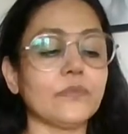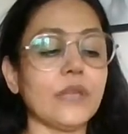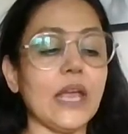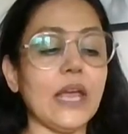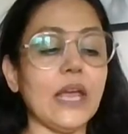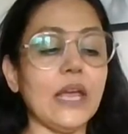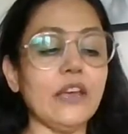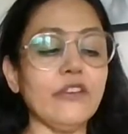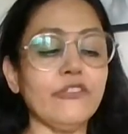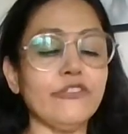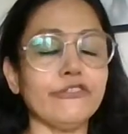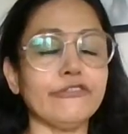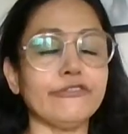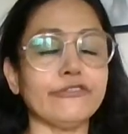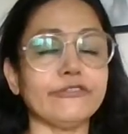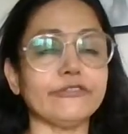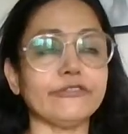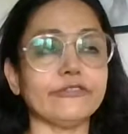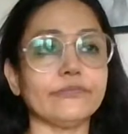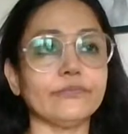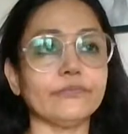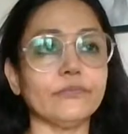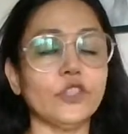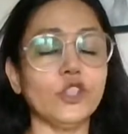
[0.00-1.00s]
if
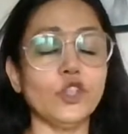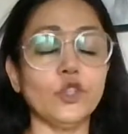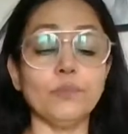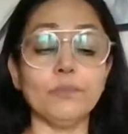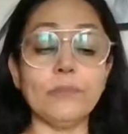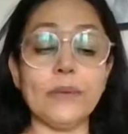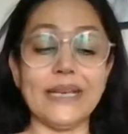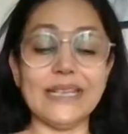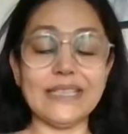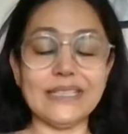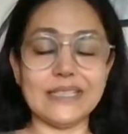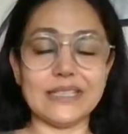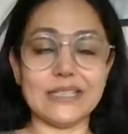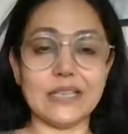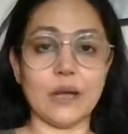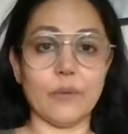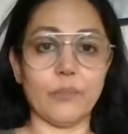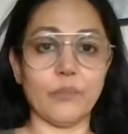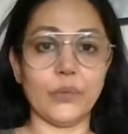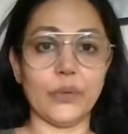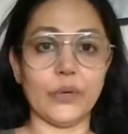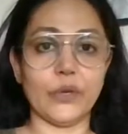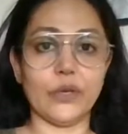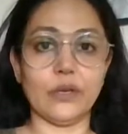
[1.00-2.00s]
you meet
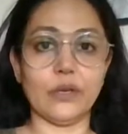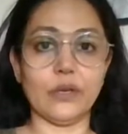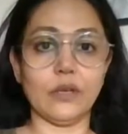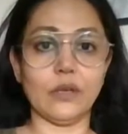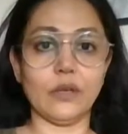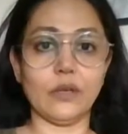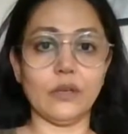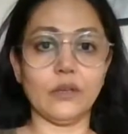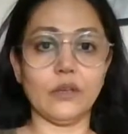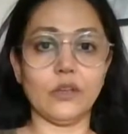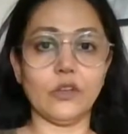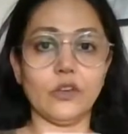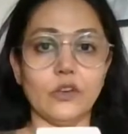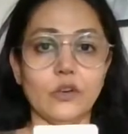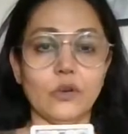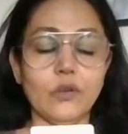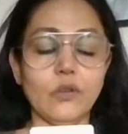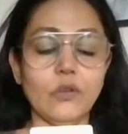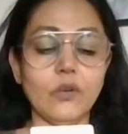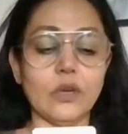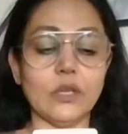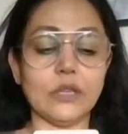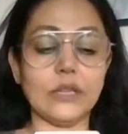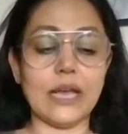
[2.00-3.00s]
somebody, you
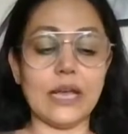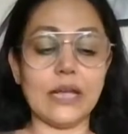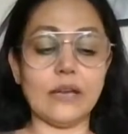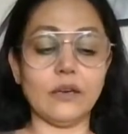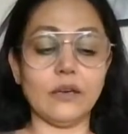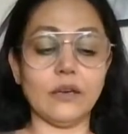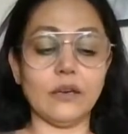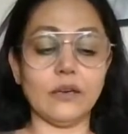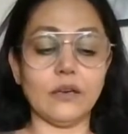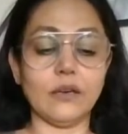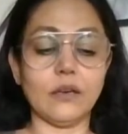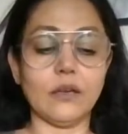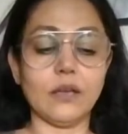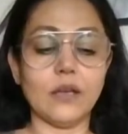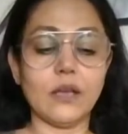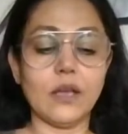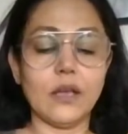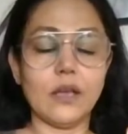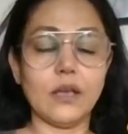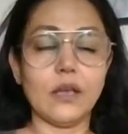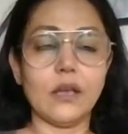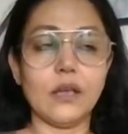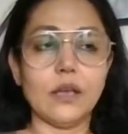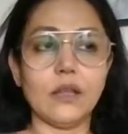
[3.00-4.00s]
know, then
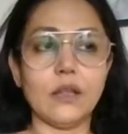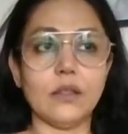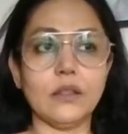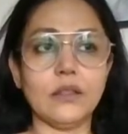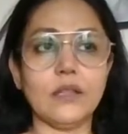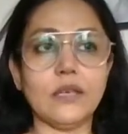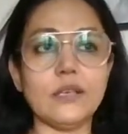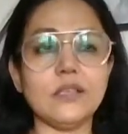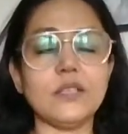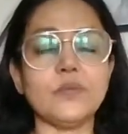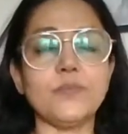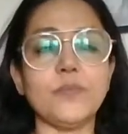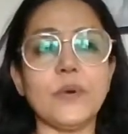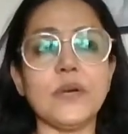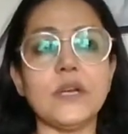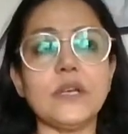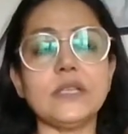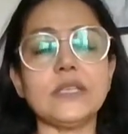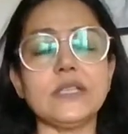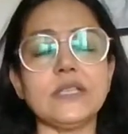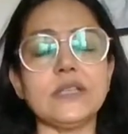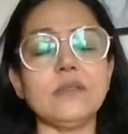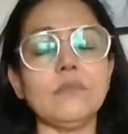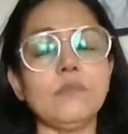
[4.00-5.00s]
this
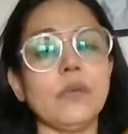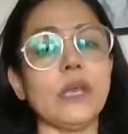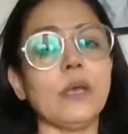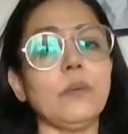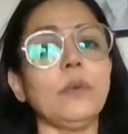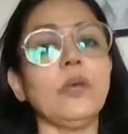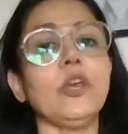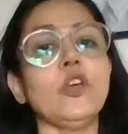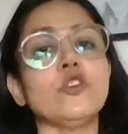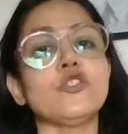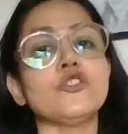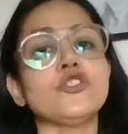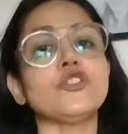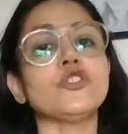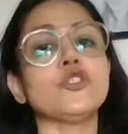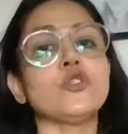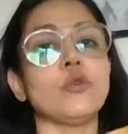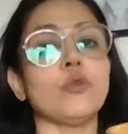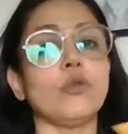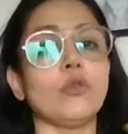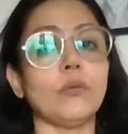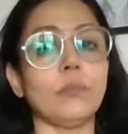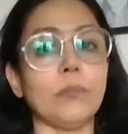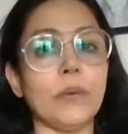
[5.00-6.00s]
person may be your
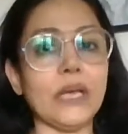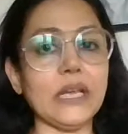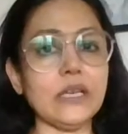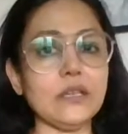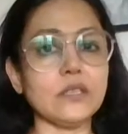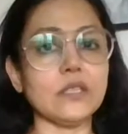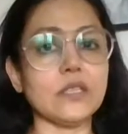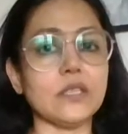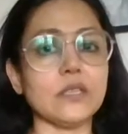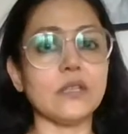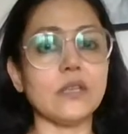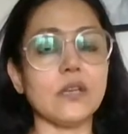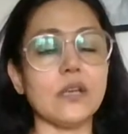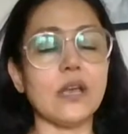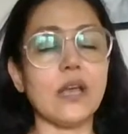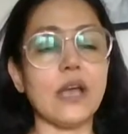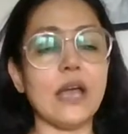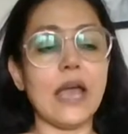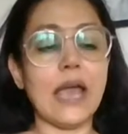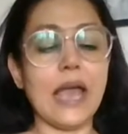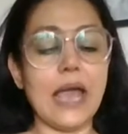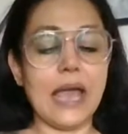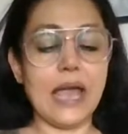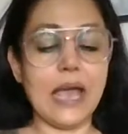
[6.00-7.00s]
soulmate.
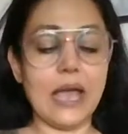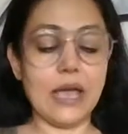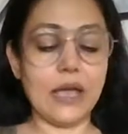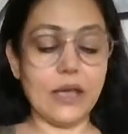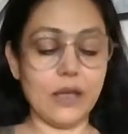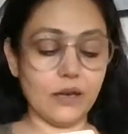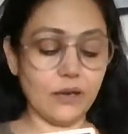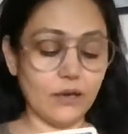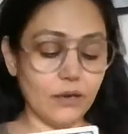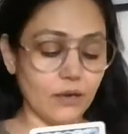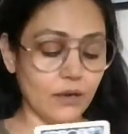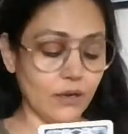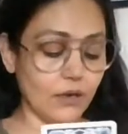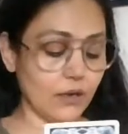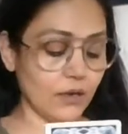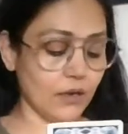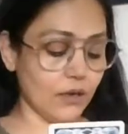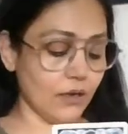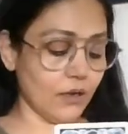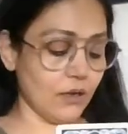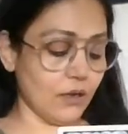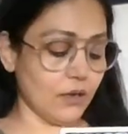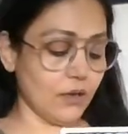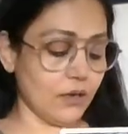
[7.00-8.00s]
And
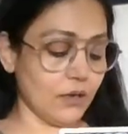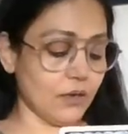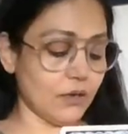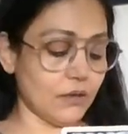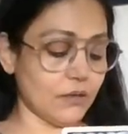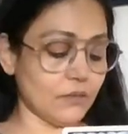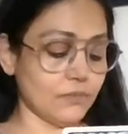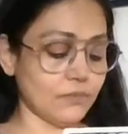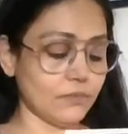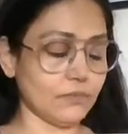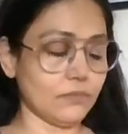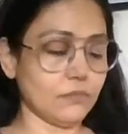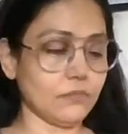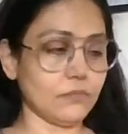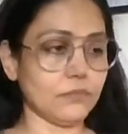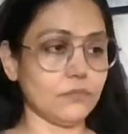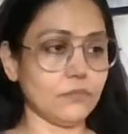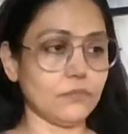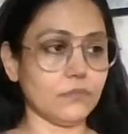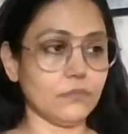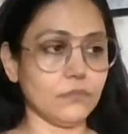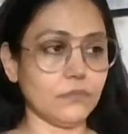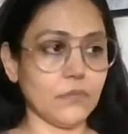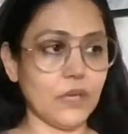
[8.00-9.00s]

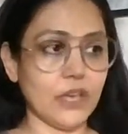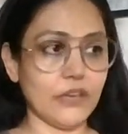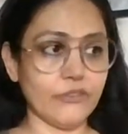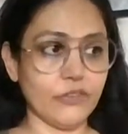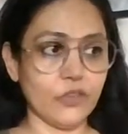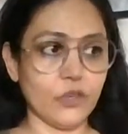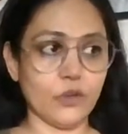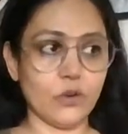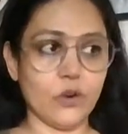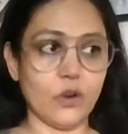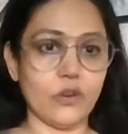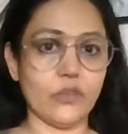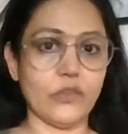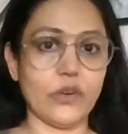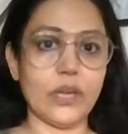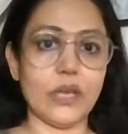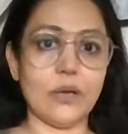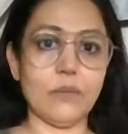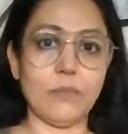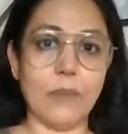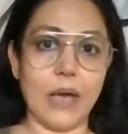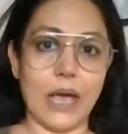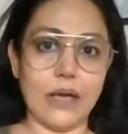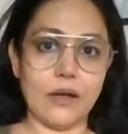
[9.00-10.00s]
if you're
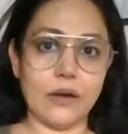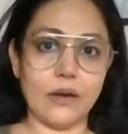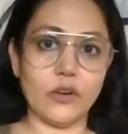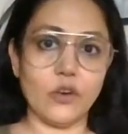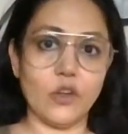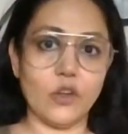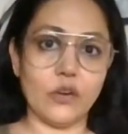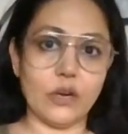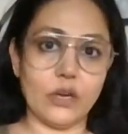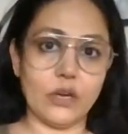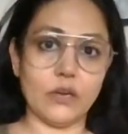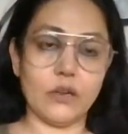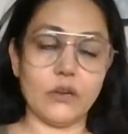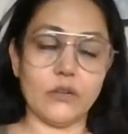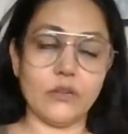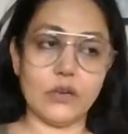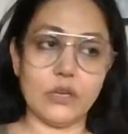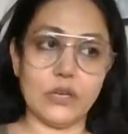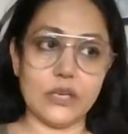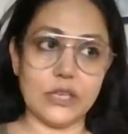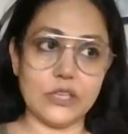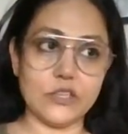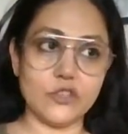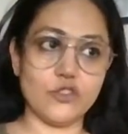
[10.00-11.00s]
already married or in a
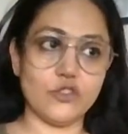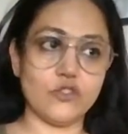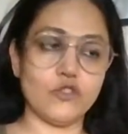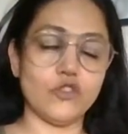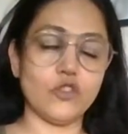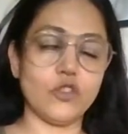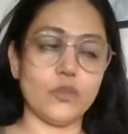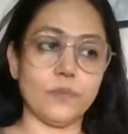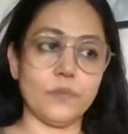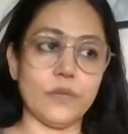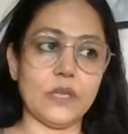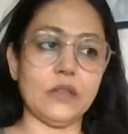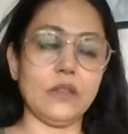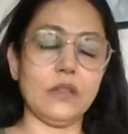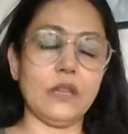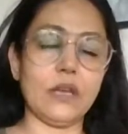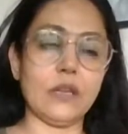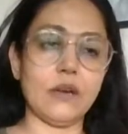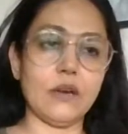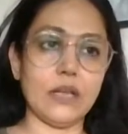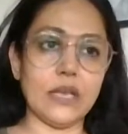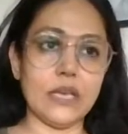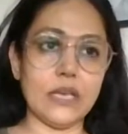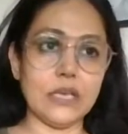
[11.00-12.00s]
relationship, then there
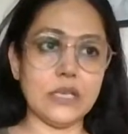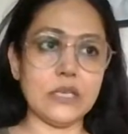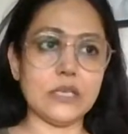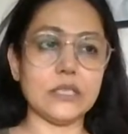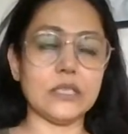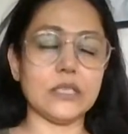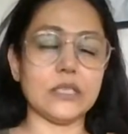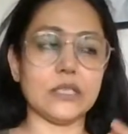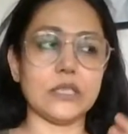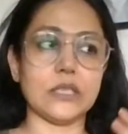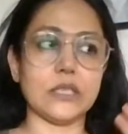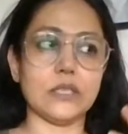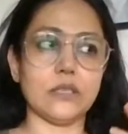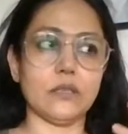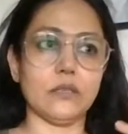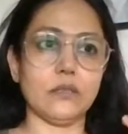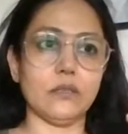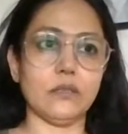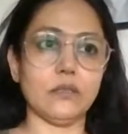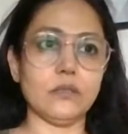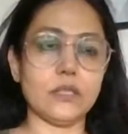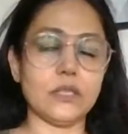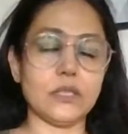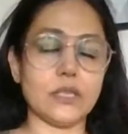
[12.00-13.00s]
is
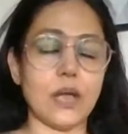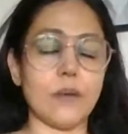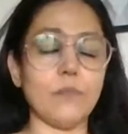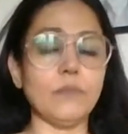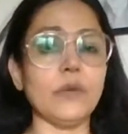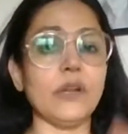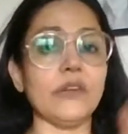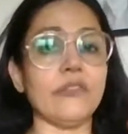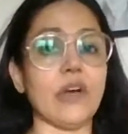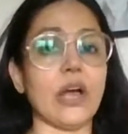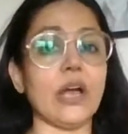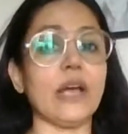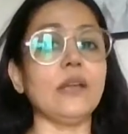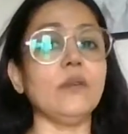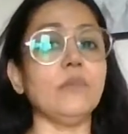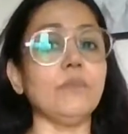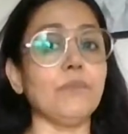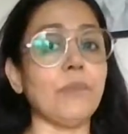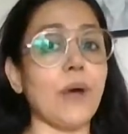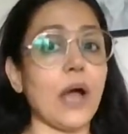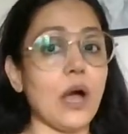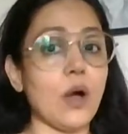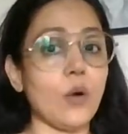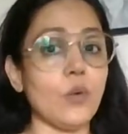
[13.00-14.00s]
some divine
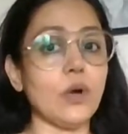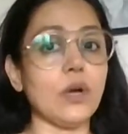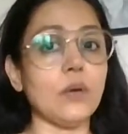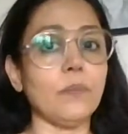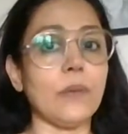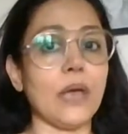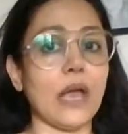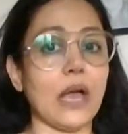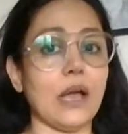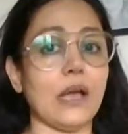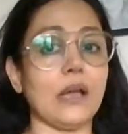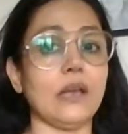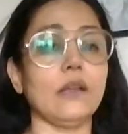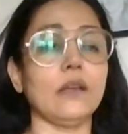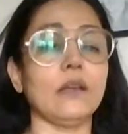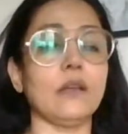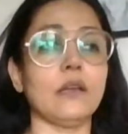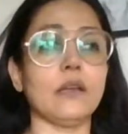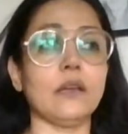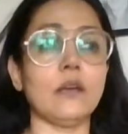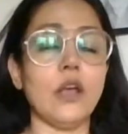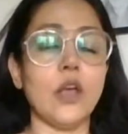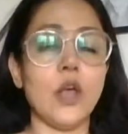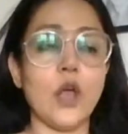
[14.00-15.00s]
power behind
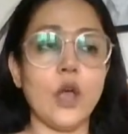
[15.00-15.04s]
it